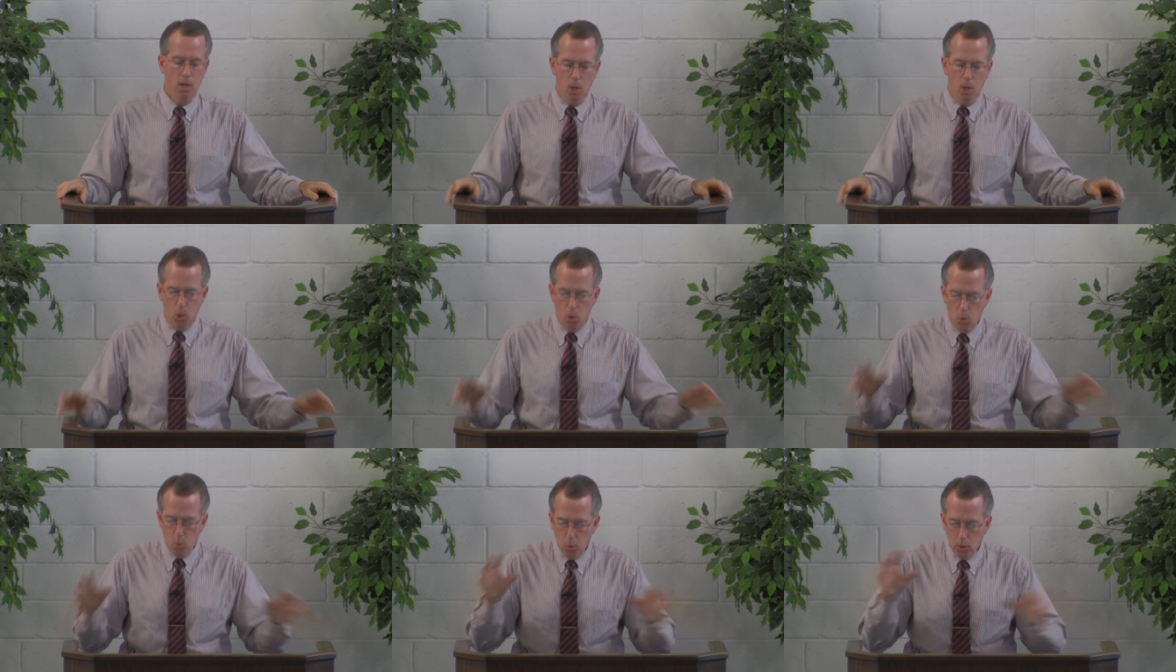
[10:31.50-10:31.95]

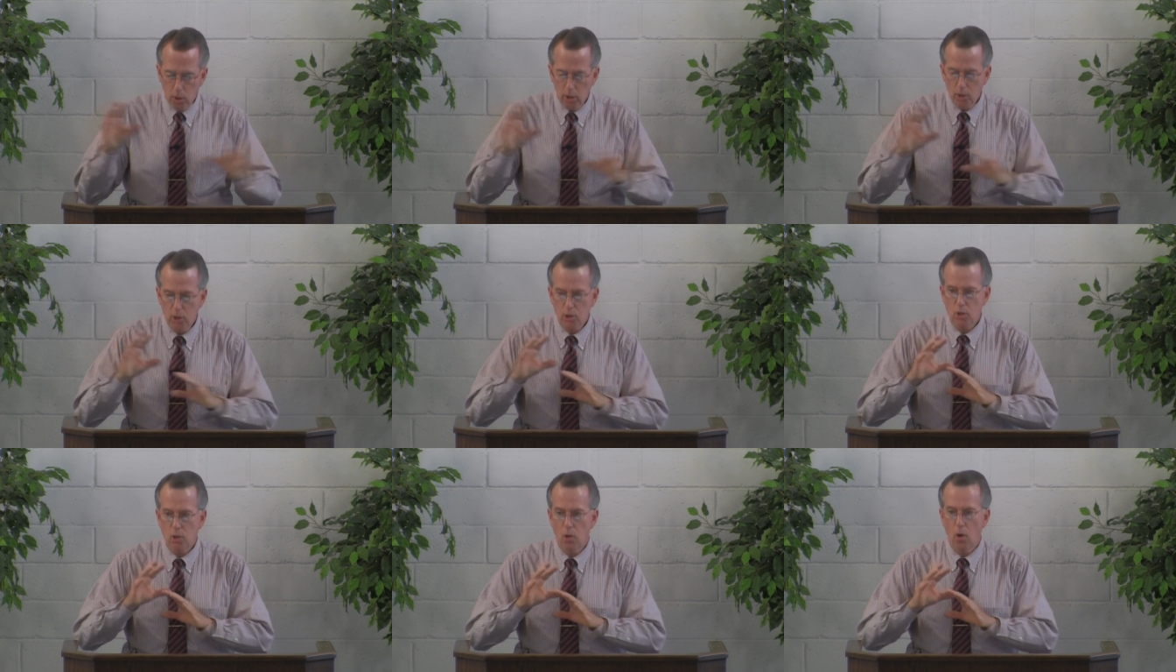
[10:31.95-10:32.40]
who
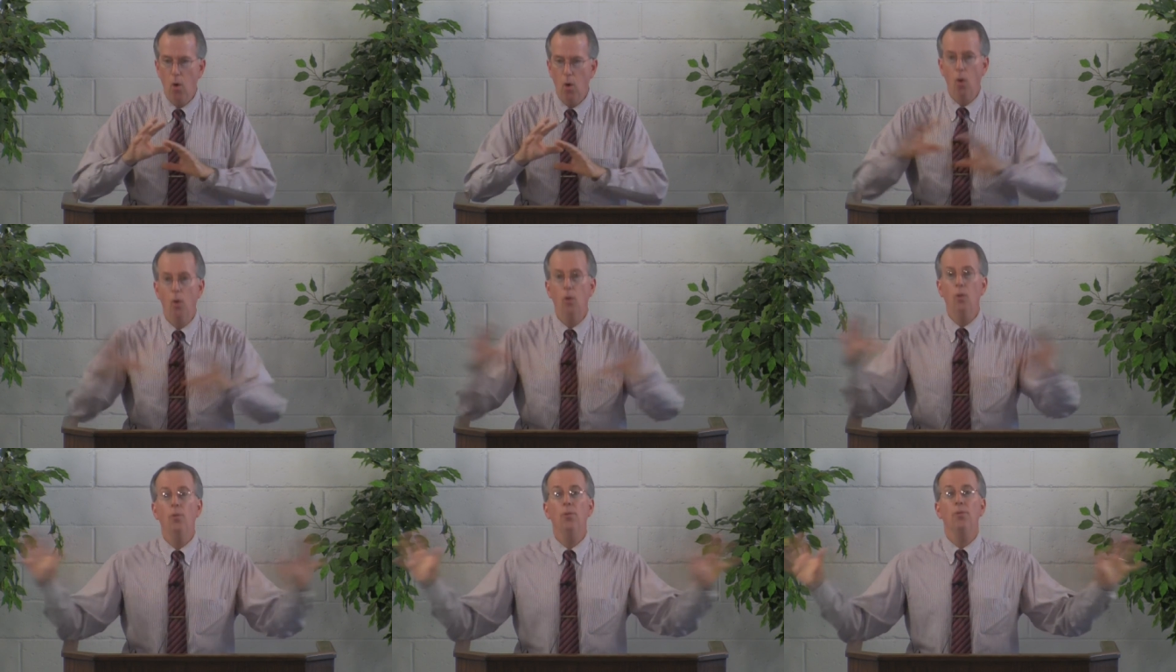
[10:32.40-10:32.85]
works
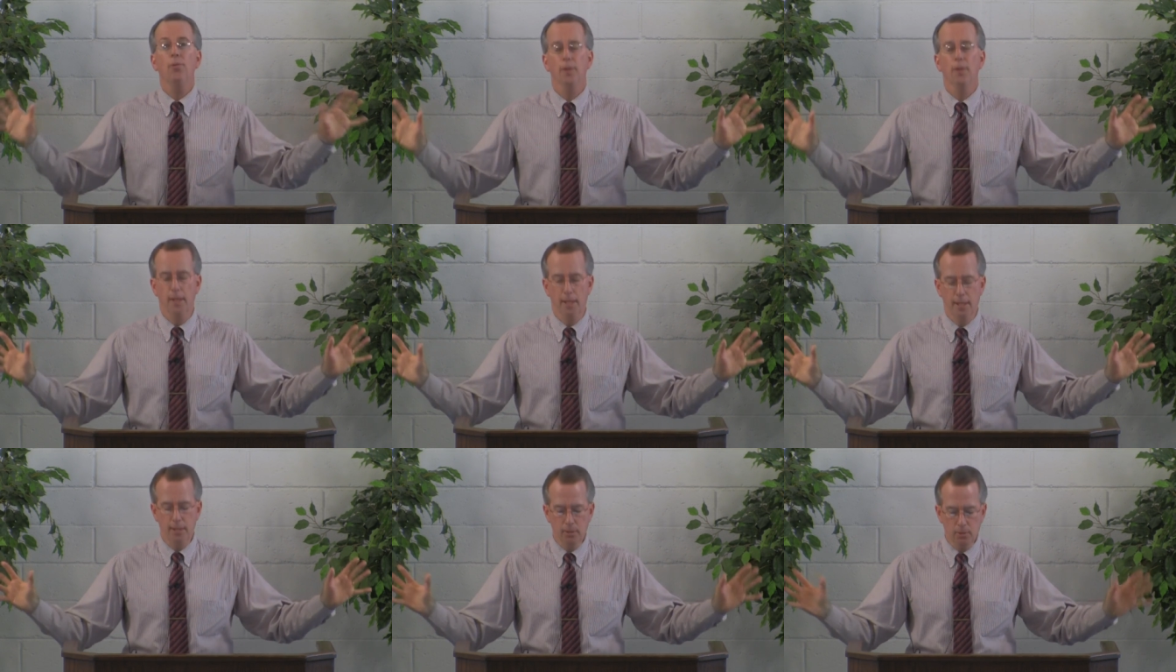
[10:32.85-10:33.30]
all
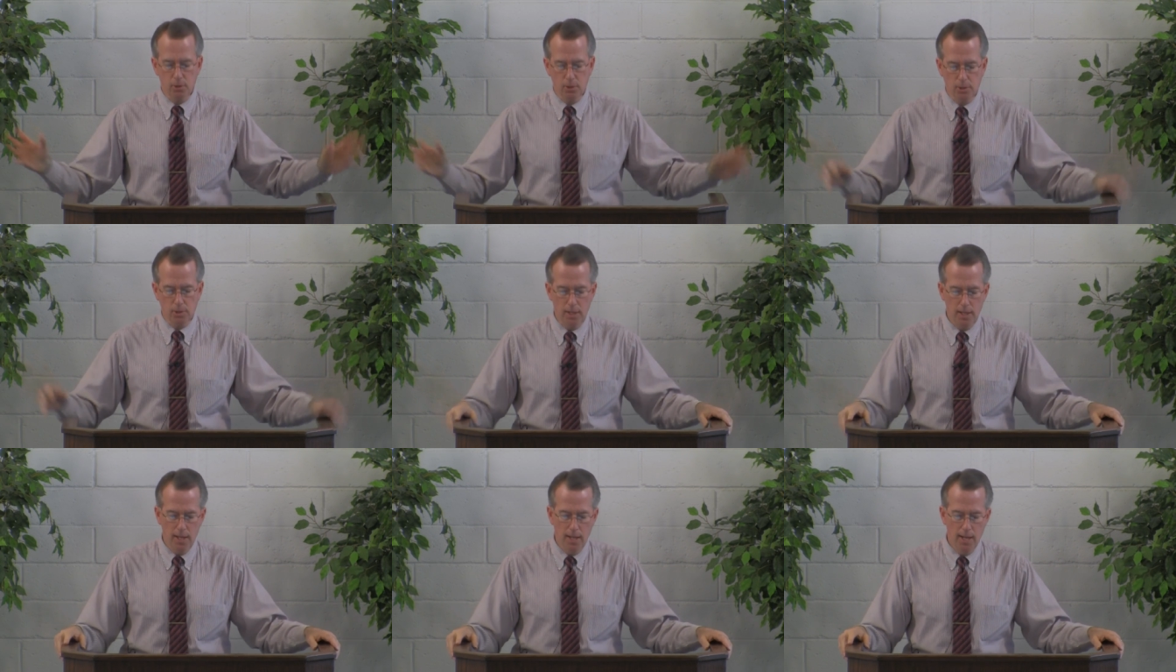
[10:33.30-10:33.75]

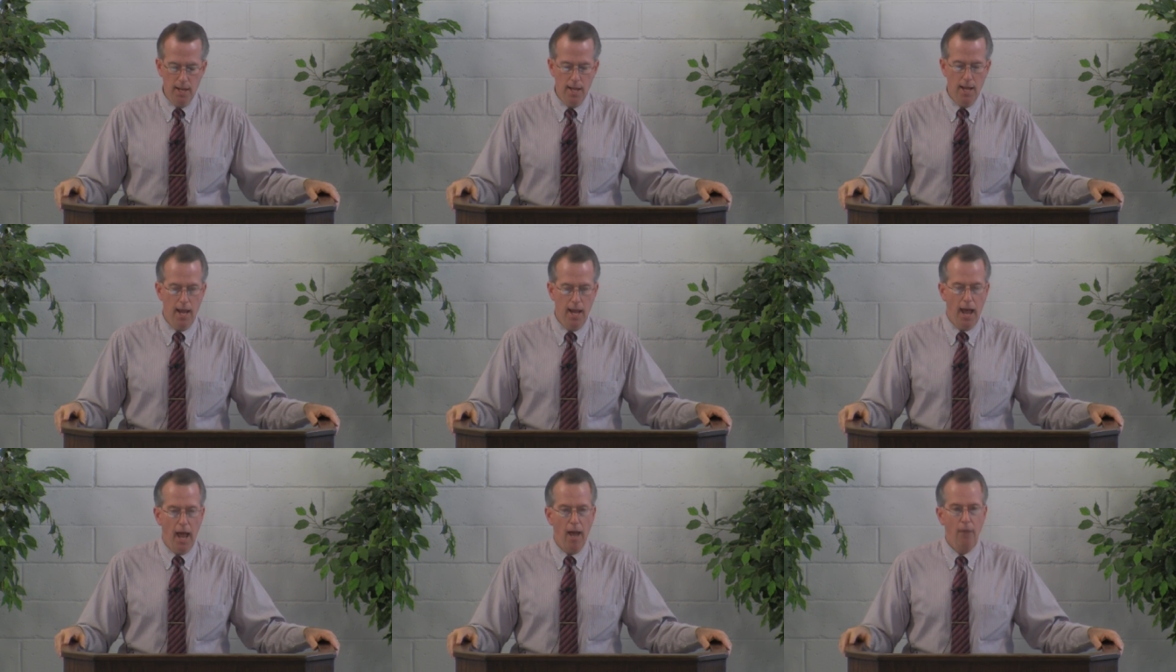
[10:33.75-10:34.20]
things
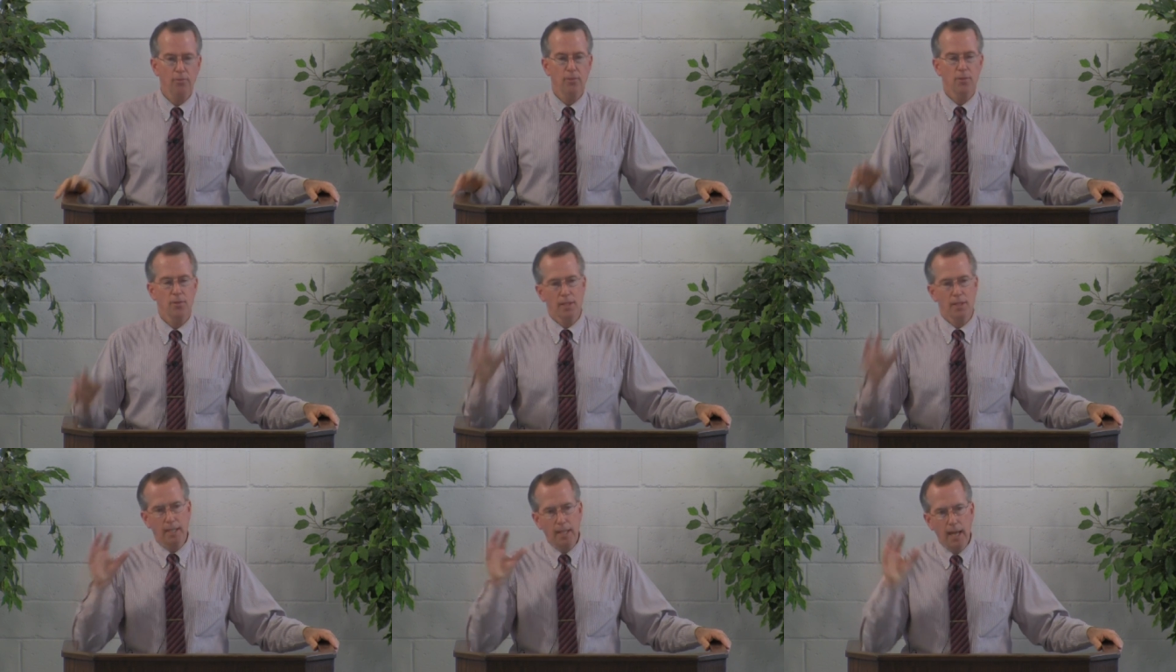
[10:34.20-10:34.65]

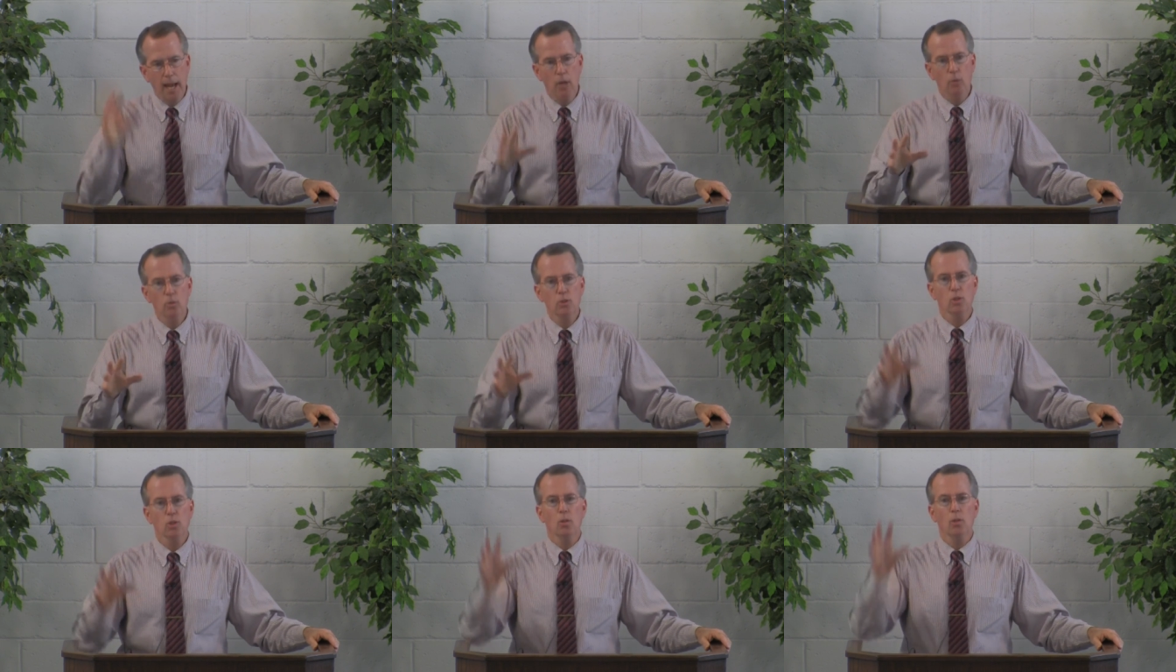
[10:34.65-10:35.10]
after the
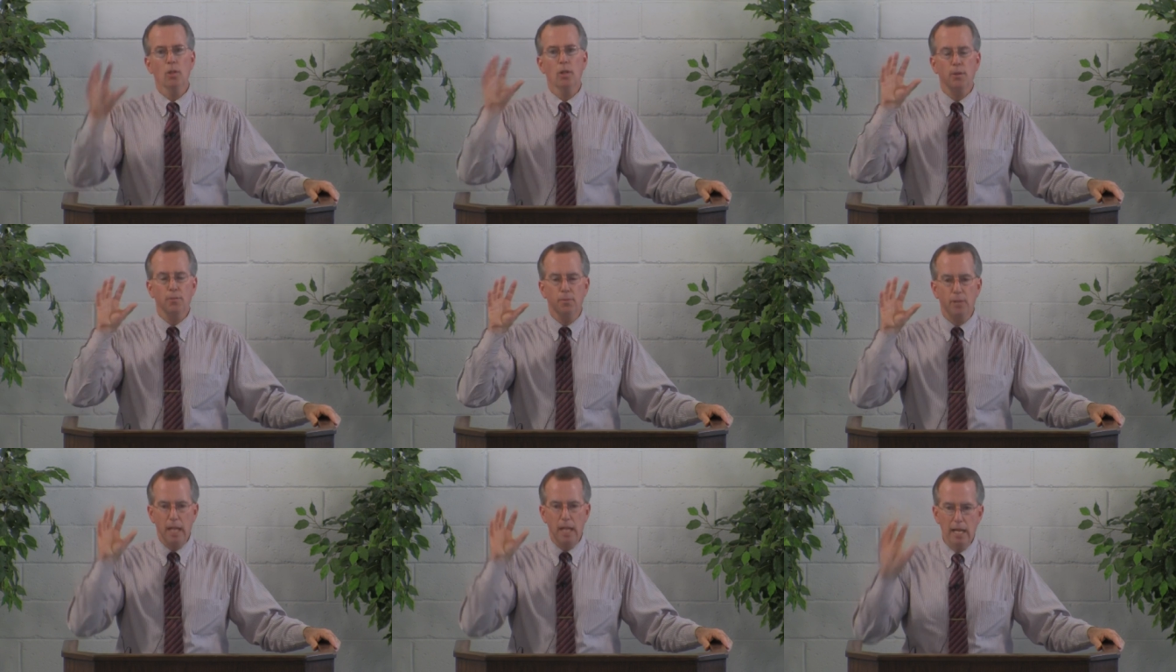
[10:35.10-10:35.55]
counsel
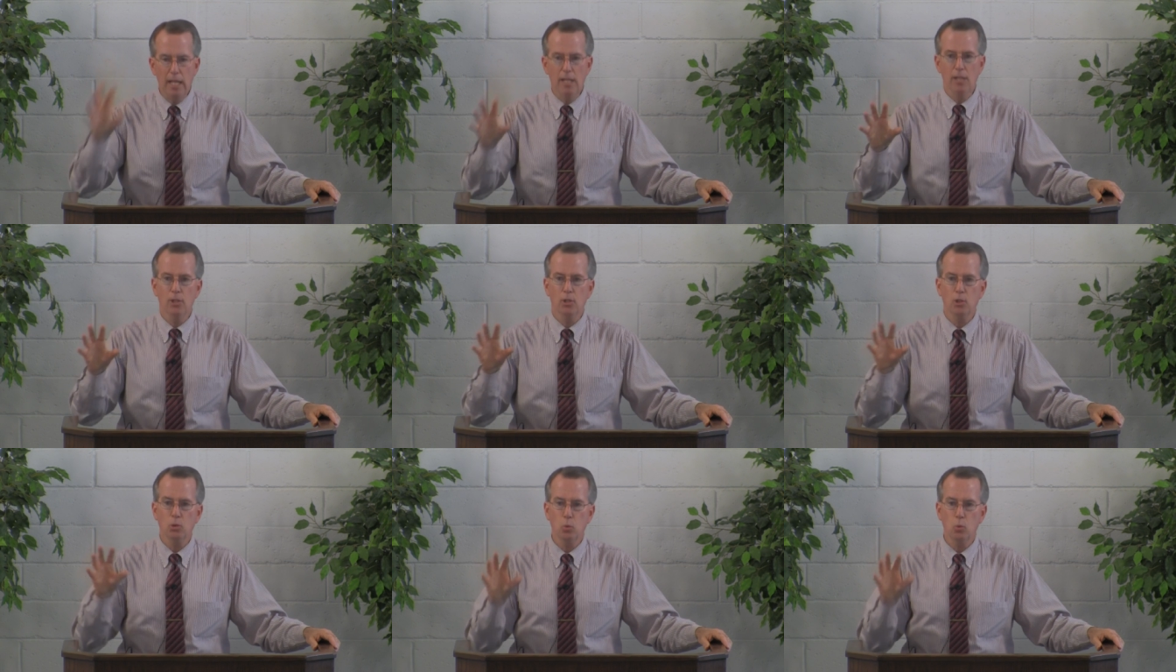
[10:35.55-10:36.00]
of
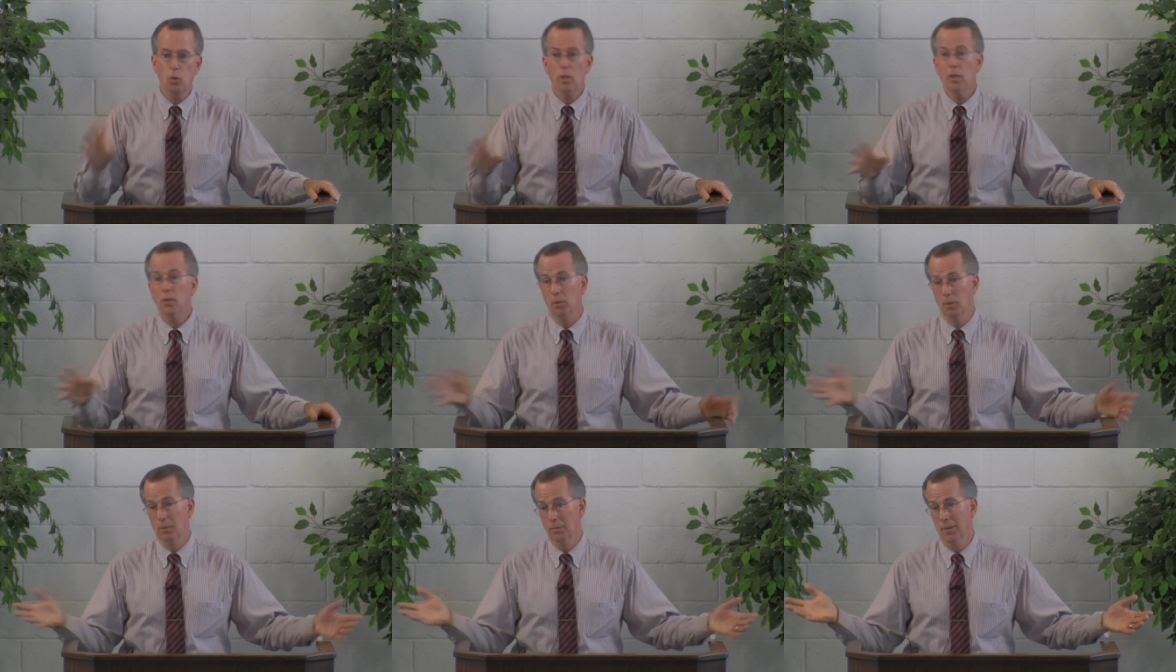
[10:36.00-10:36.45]
his
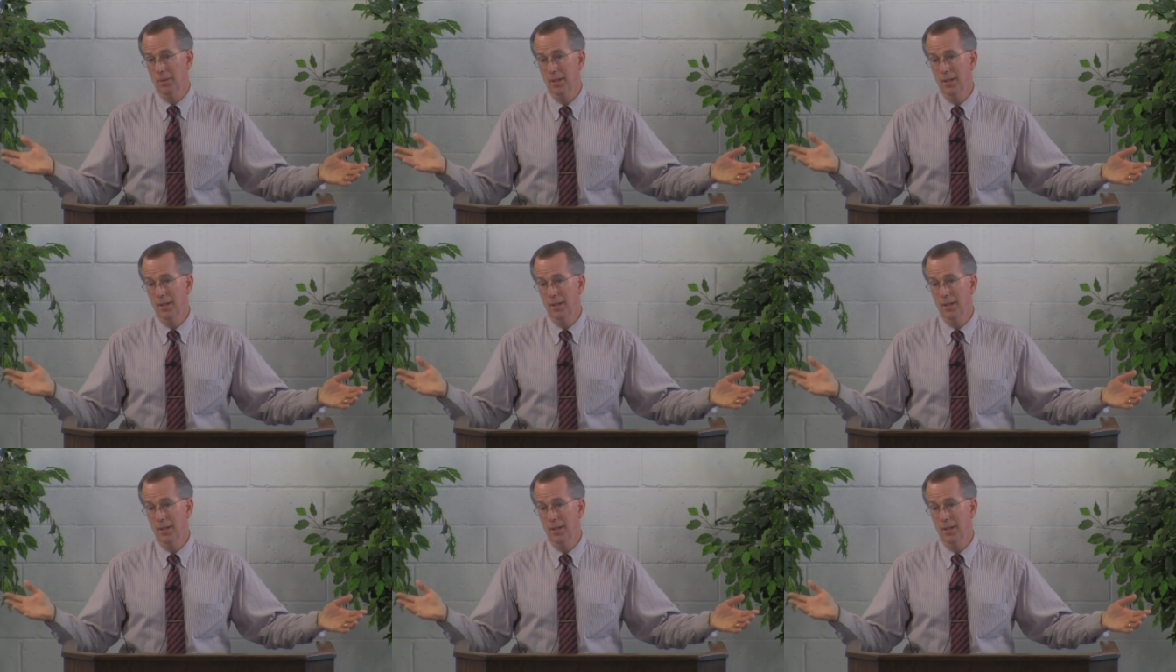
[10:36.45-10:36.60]
will."